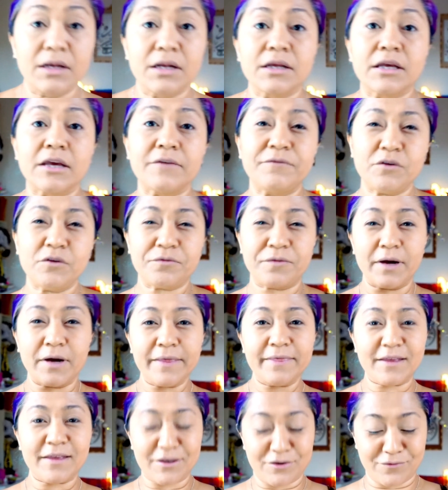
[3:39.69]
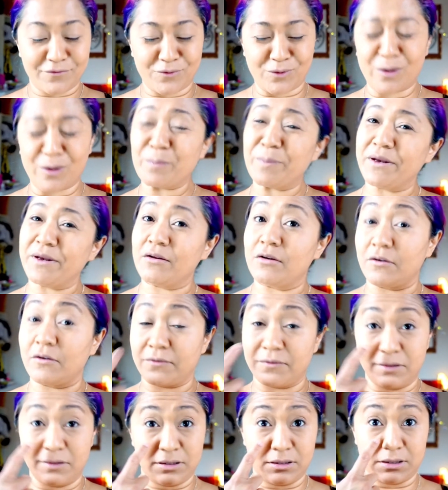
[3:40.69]
If you find that you've got a bit of
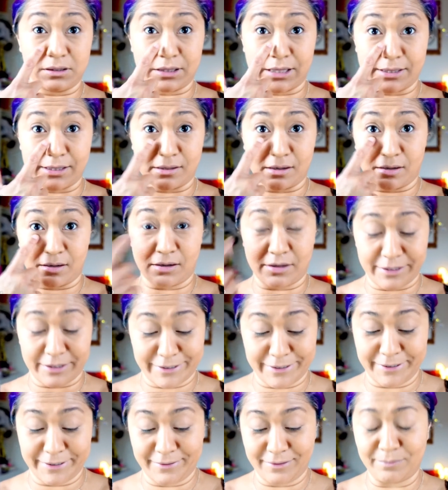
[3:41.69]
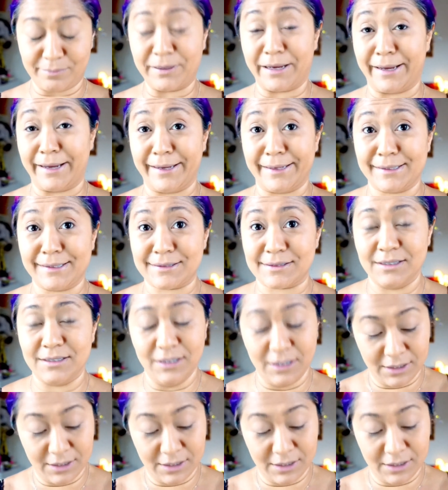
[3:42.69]
under eye bags,